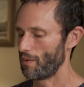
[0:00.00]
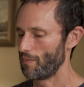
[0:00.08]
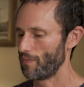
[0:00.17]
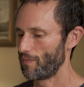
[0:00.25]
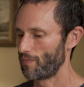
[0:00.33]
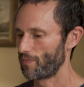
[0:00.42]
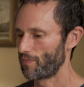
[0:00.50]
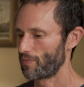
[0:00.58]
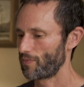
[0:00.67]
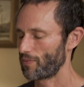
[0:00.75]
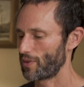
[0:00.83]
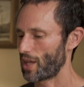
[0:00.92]
Um,
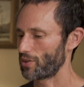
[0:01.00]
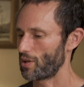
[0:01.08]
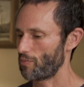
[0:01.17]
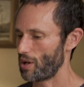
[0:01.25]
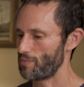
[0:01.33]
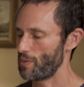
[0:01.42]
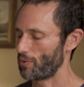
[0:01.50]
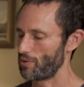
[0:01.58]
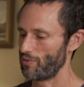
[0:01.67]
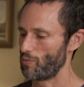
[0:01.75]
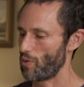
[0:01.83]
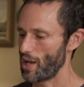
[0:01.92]
not that white
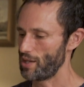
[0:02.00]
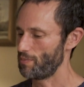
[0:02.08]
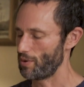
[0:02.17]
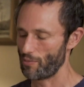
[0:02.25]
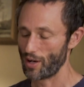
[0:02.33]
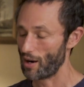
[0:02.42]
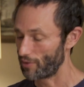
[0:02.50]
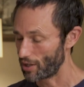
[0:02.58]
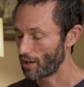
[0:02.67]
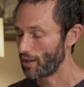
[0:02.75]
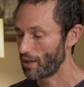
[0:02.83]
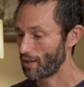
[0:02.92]
people are even white, but
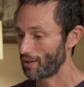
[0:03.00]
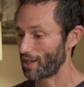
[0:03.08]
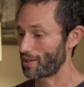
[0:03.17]
whatever.